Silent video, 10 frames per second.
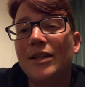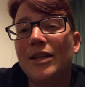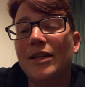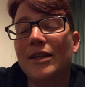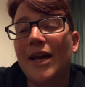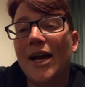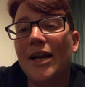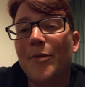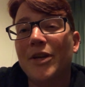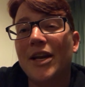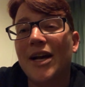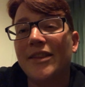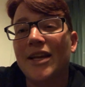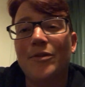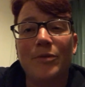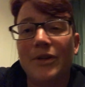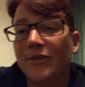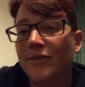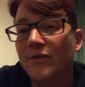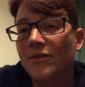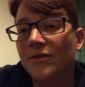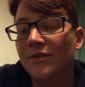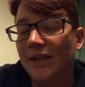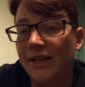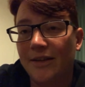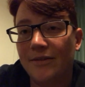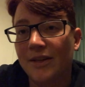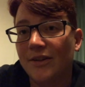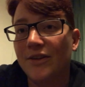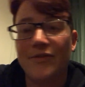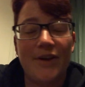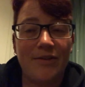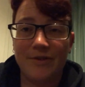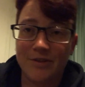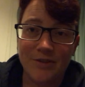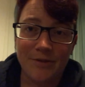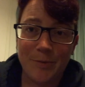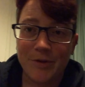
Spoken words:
in that, I mean, not that it reads like it is fan fiction of a